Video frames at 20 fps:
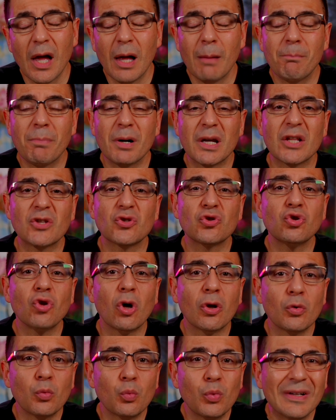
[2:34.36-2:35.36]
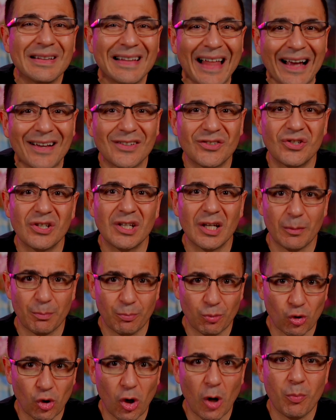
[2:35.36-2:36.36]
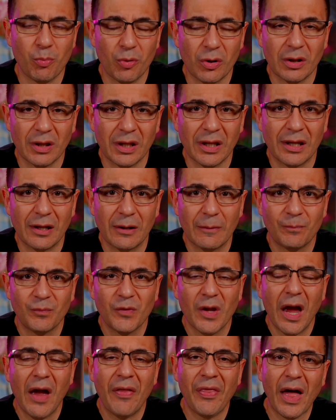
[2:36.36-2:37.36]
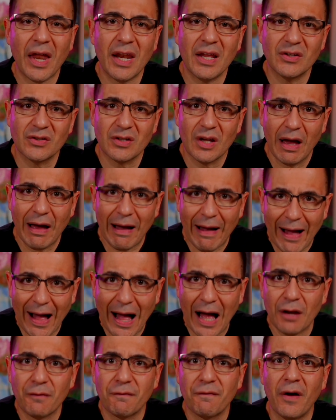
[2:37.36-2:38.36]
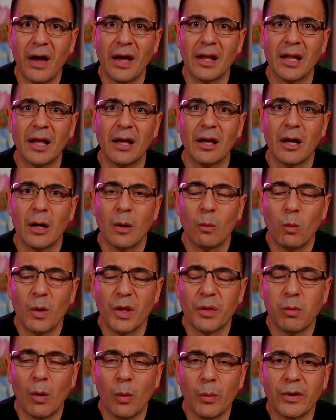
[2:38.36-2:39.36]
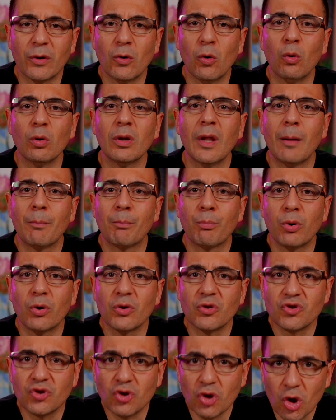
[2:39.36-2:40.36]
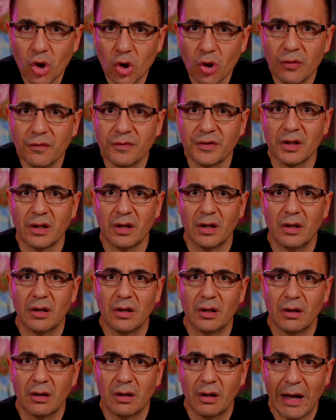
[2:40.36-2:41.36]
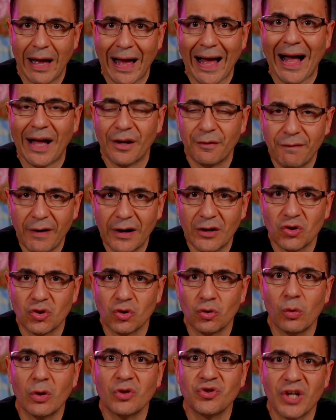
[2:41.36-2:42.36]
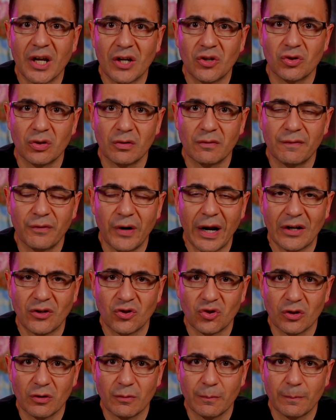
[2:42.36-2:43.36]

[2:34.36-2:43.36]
but it's not relaxing appropriately. And that is heart failure with what we call preserved heart function or ejection fraction.